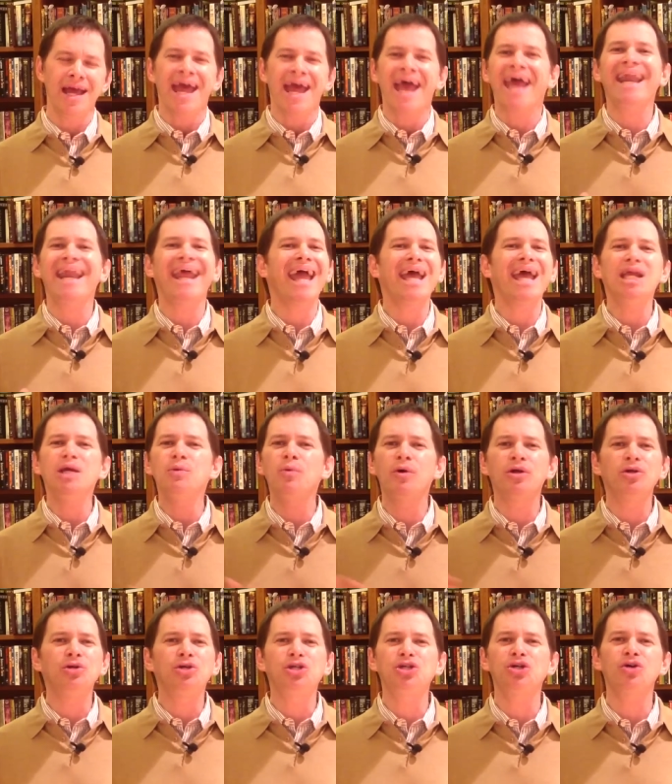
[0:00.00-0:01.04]
And
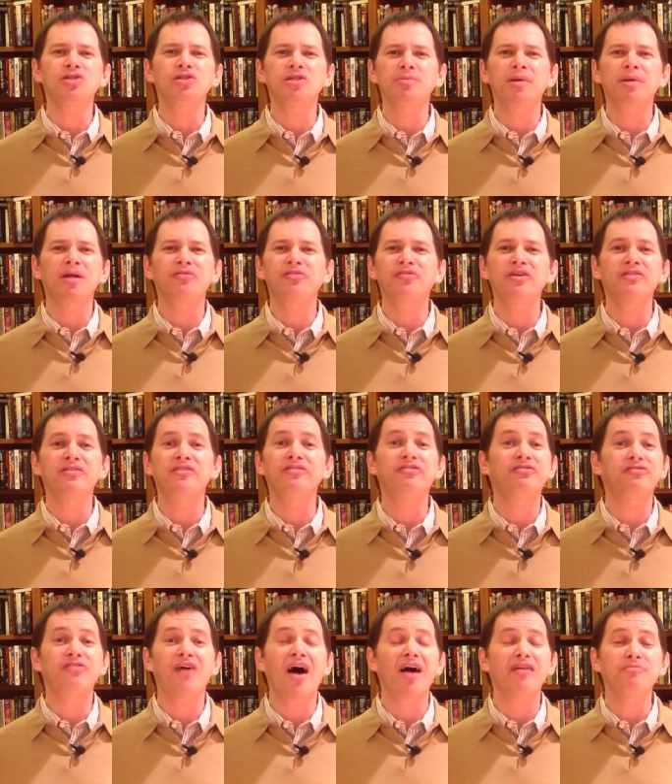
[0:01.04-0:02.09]
anyone who shows up here for even
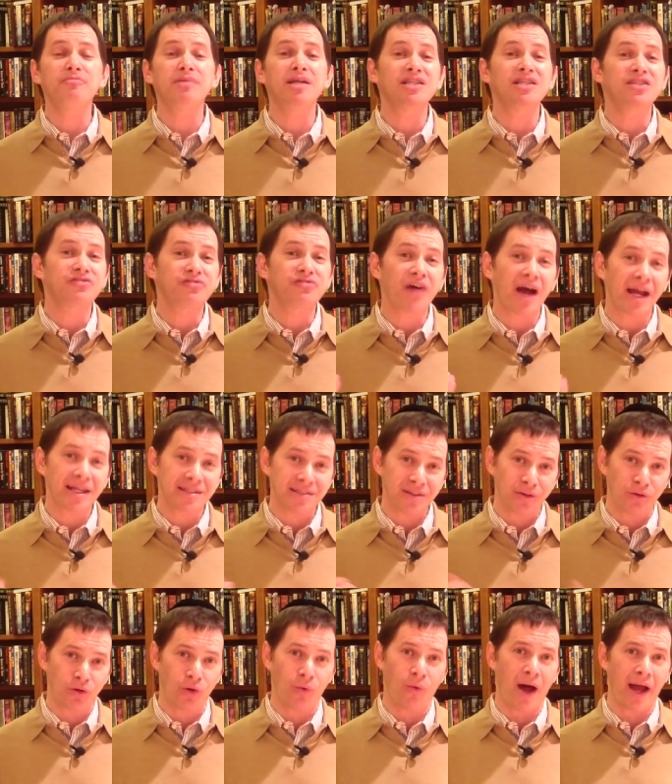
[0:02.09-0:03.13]
five minutes finds
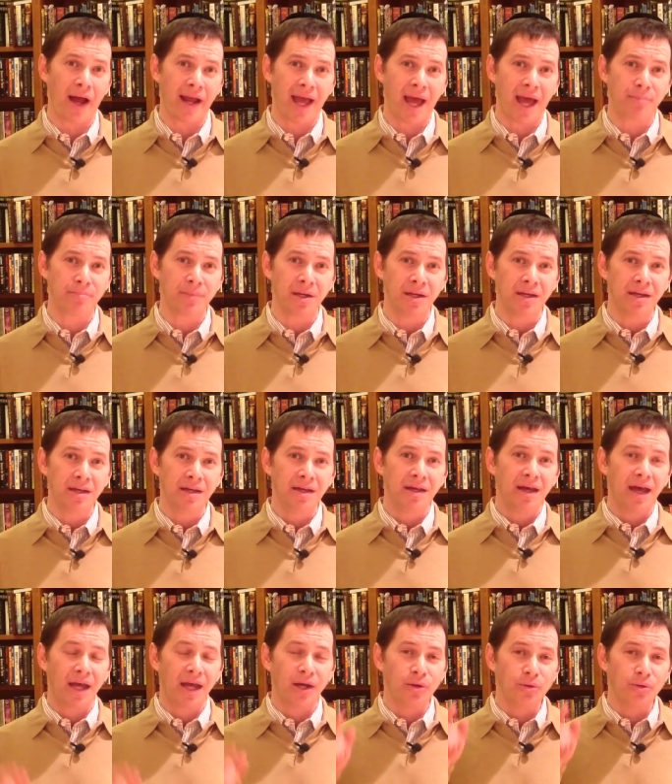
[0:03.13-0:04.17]
out who I am
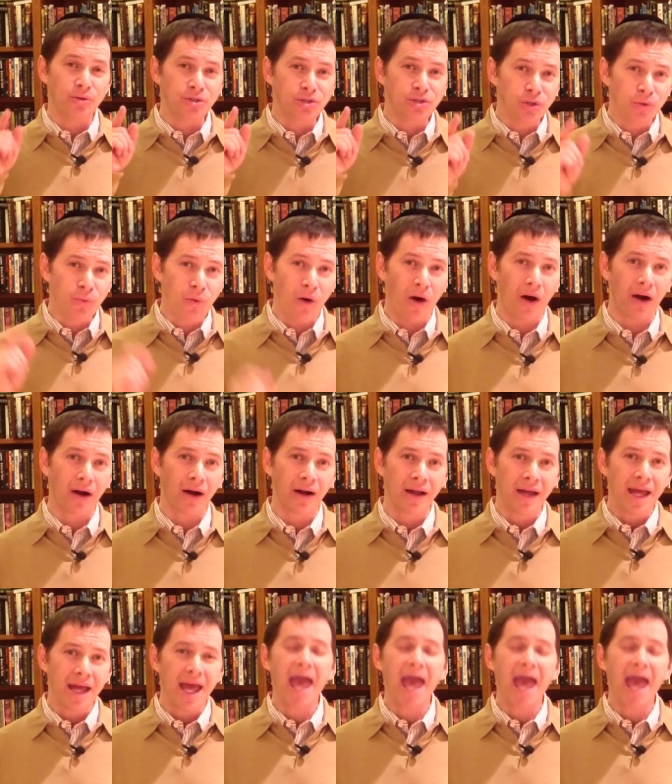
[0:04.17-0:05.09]
and who you are,